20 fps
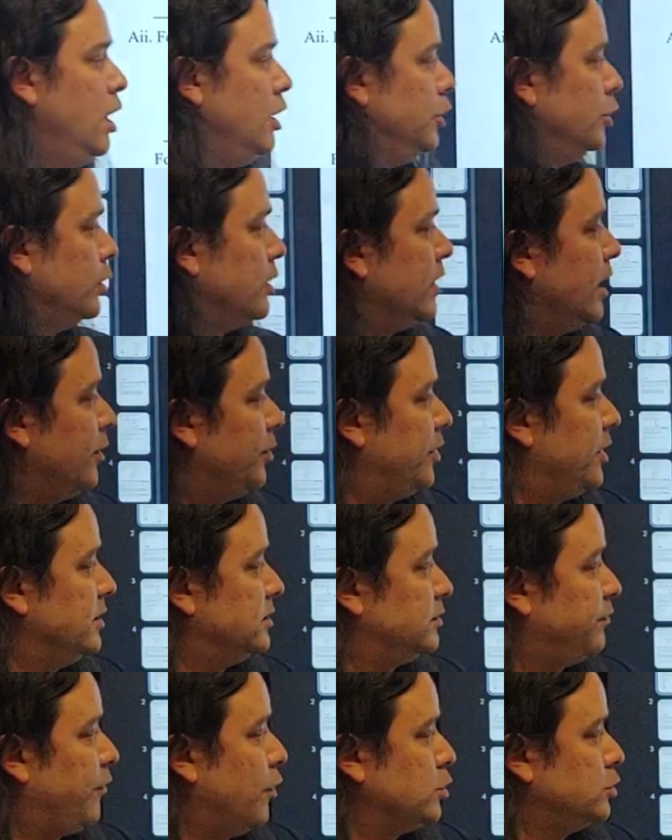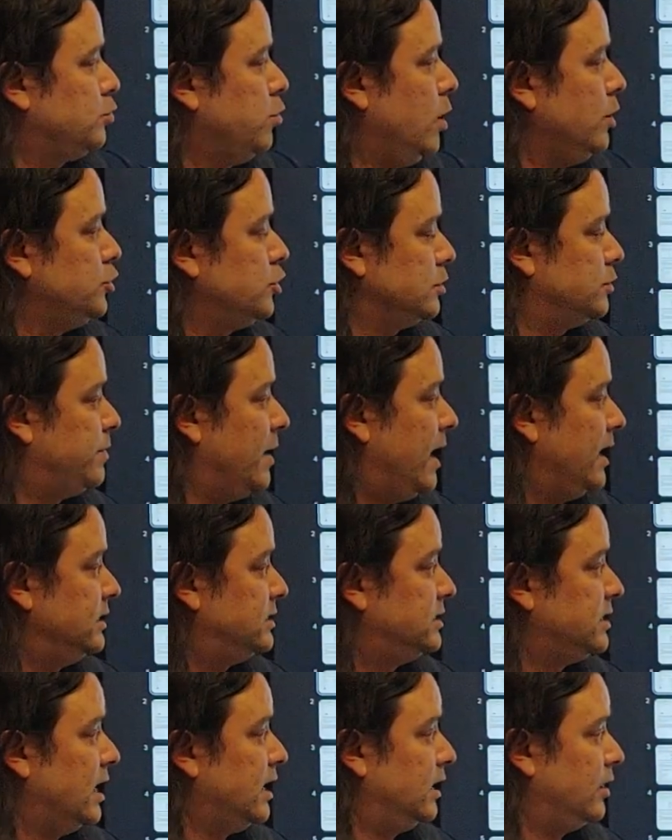You can get this first one just by
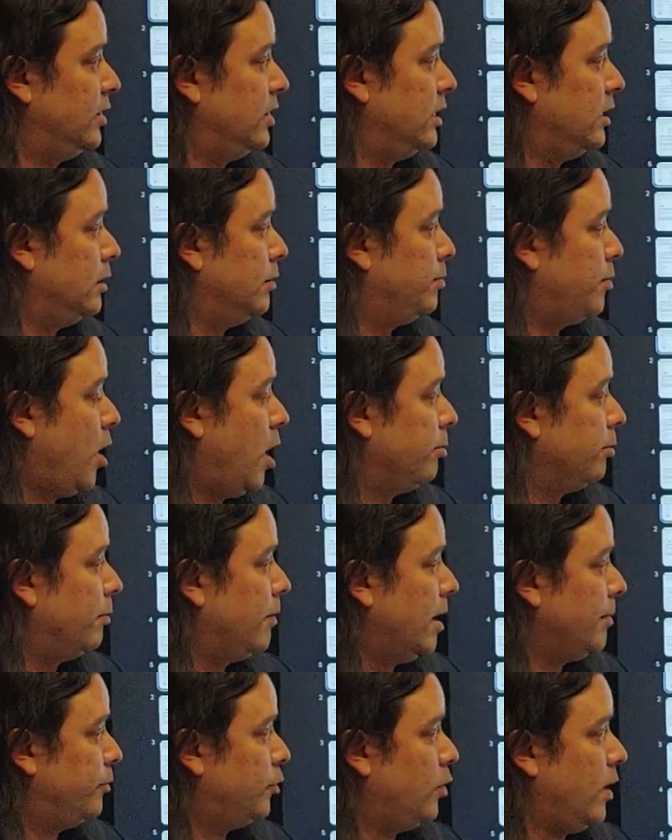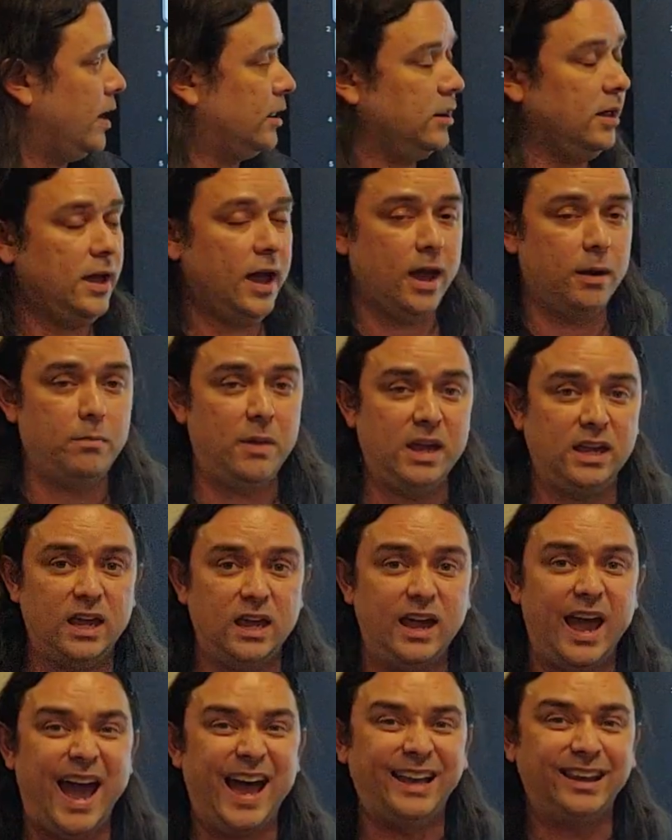setting the problem up correctly and
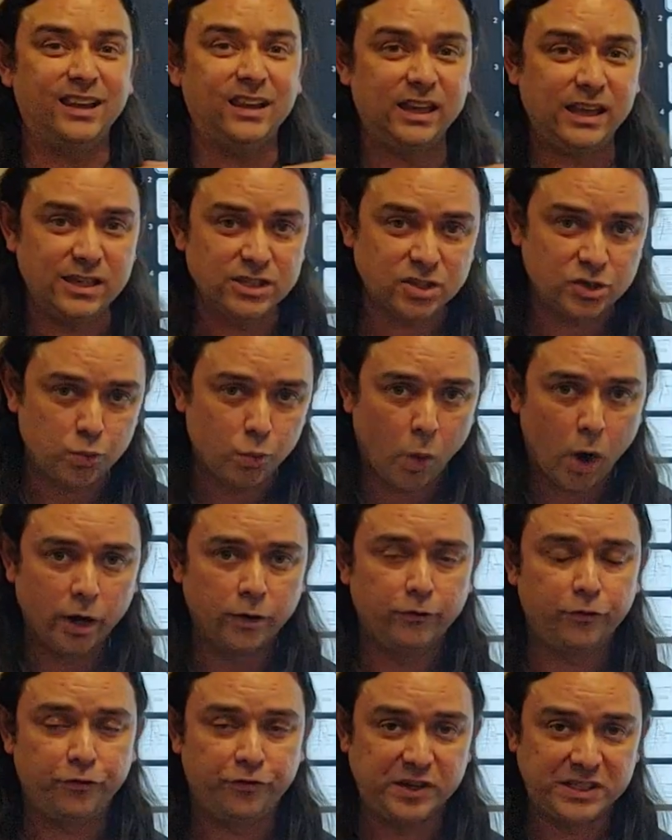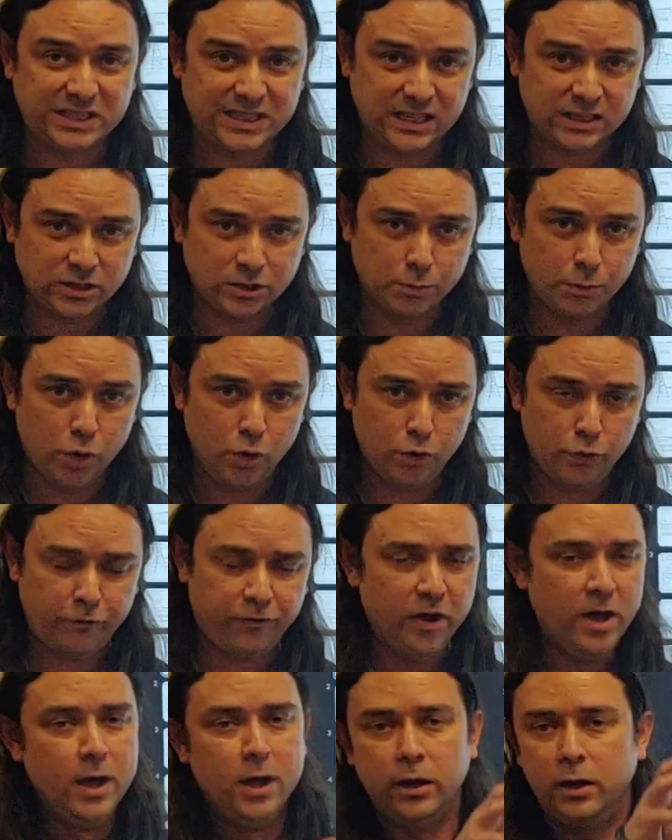making at least one physics move,